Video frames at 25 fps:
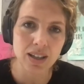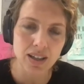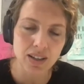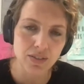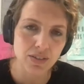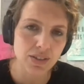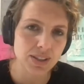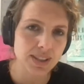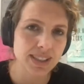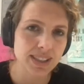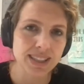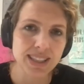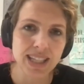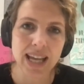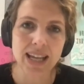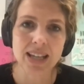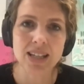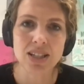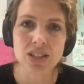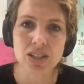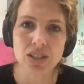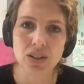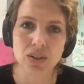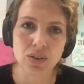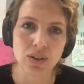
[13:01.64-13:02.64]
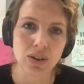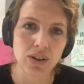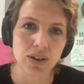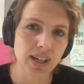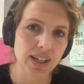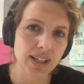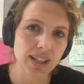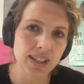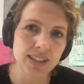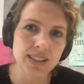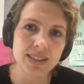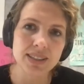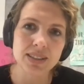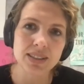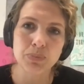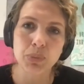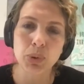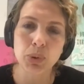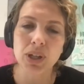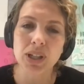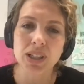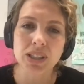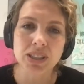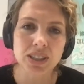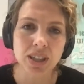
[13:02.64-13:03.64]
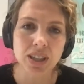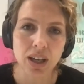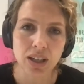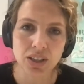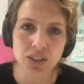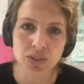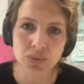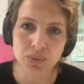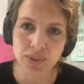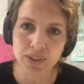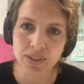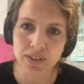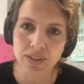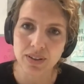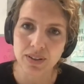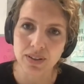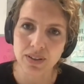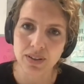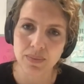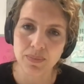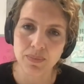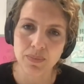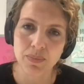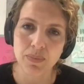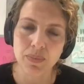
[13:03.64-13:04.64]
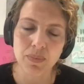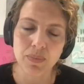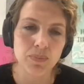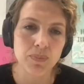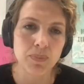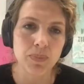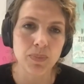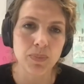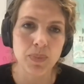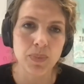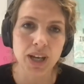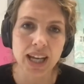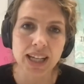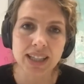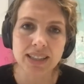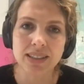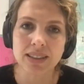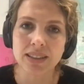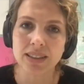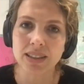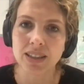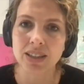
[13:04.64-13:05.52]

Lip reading: sent or at least put in touch with the places and